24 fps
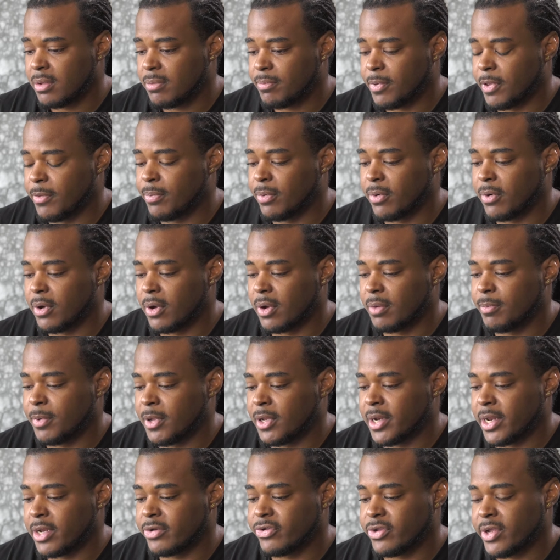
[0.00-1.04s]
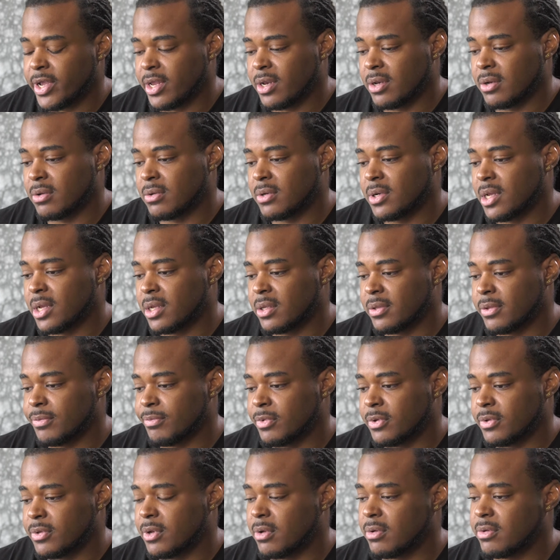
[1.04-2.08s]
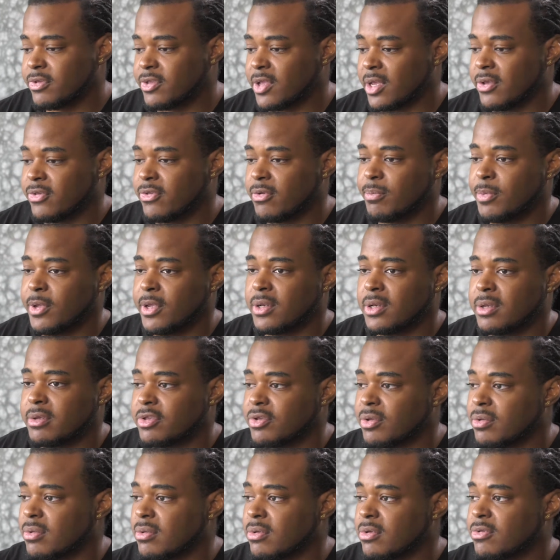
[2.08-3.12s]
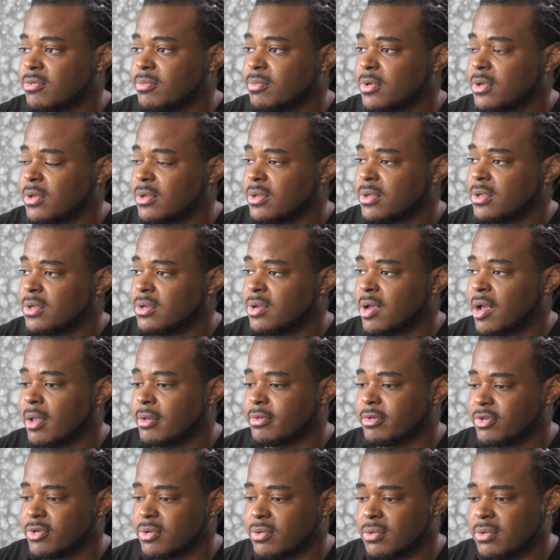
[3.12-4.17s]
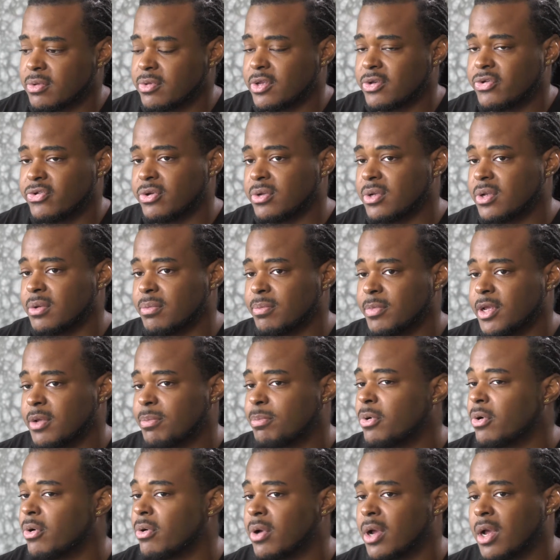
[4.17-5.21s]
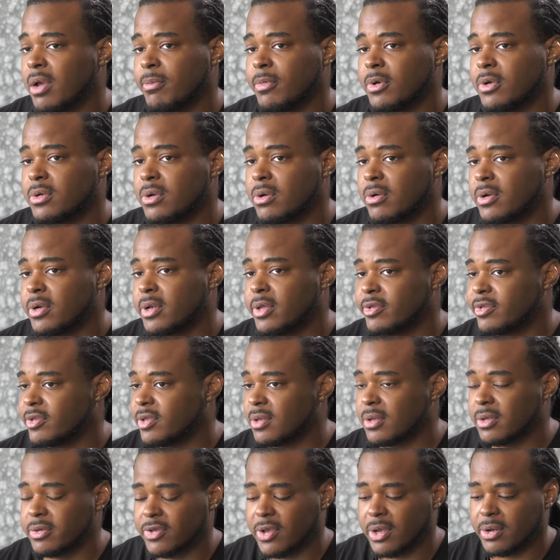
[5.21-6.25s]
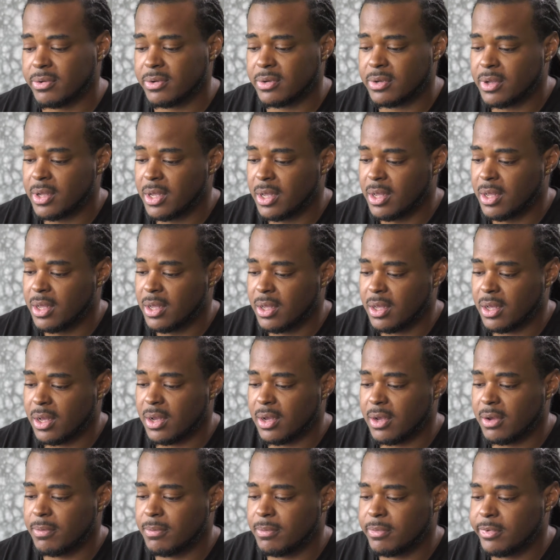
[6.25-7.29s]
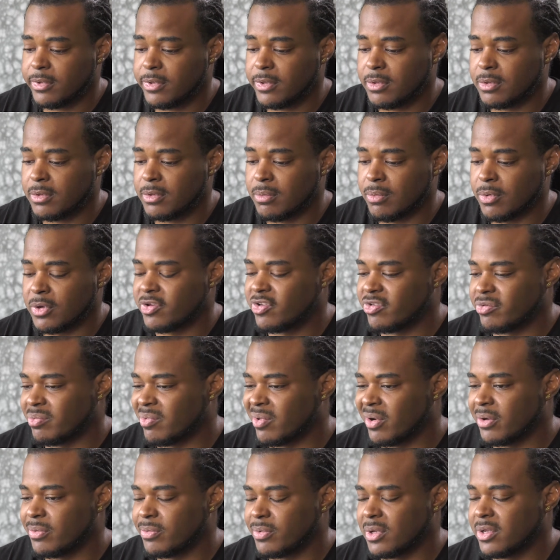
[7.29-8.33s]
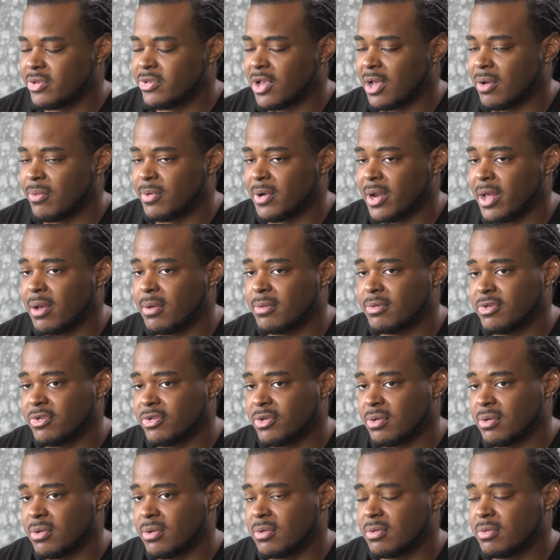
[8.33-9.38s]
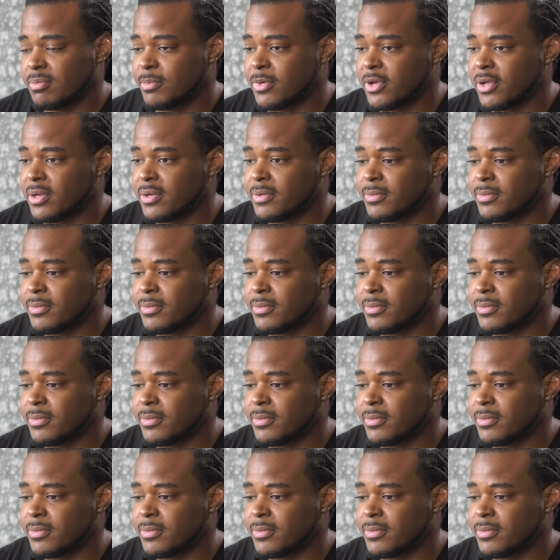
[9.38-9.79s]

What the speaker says: people are being educated on that. I mean, those things are being in schools. We taught in schools that you can be a programmer, an artist, etc., which weren't really taught when I was in schools, but